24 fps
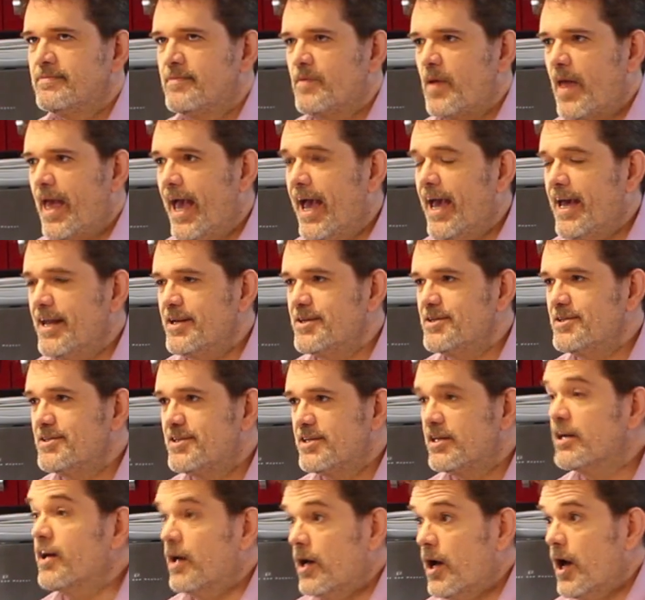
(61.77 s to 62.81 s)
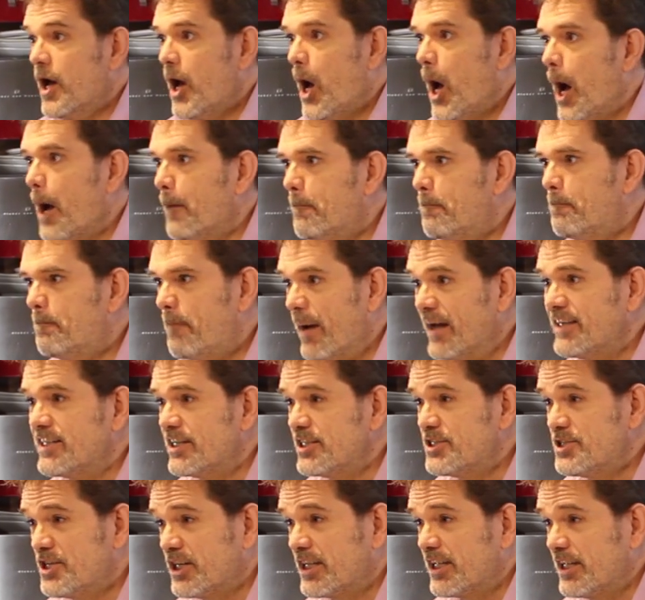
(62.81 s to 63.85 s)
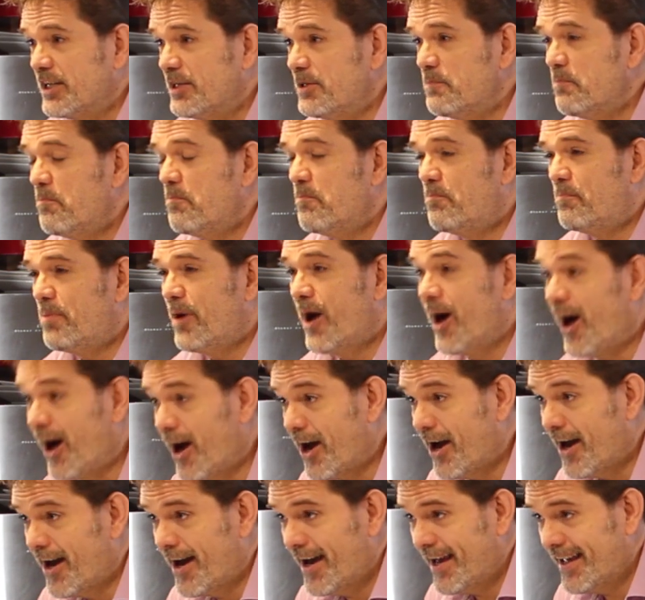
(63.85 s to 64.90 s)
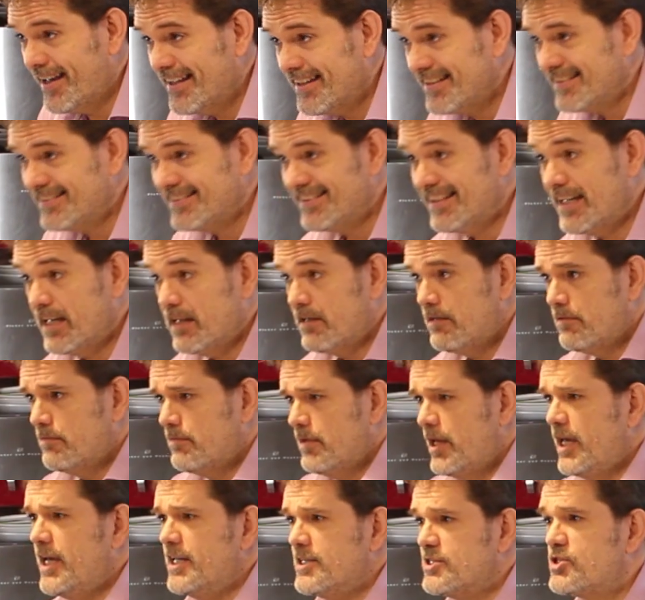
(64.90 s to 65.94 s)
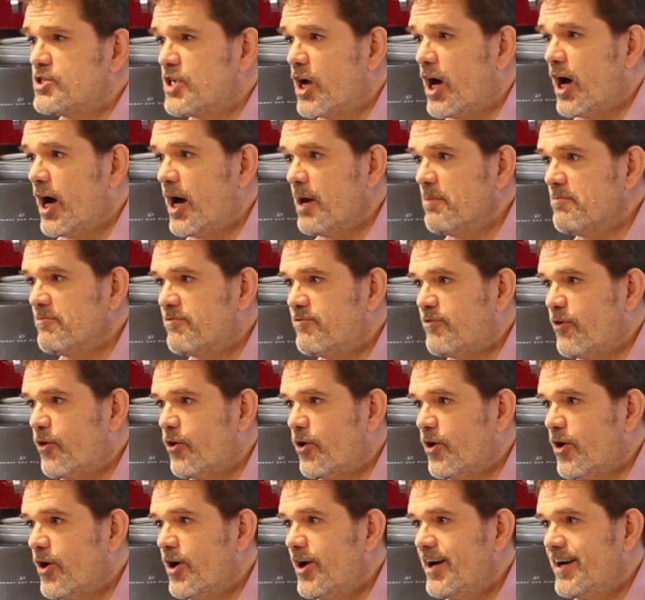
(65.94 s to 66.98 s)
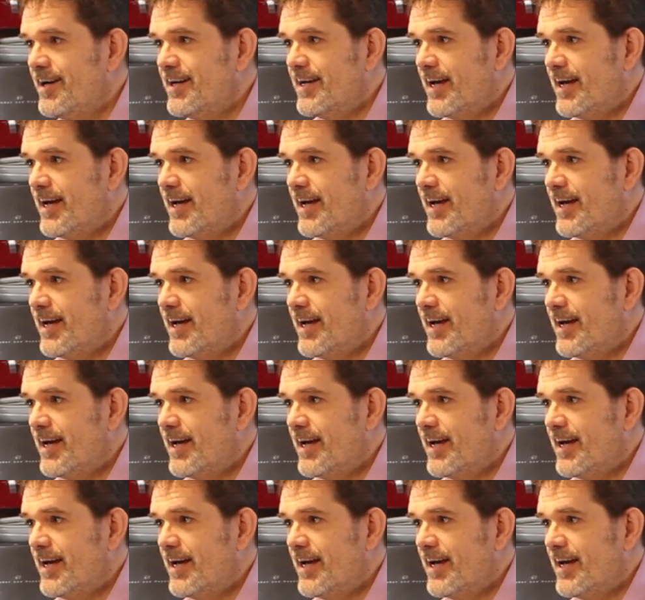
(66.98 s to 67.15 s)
And a butter chicken pie. It's time for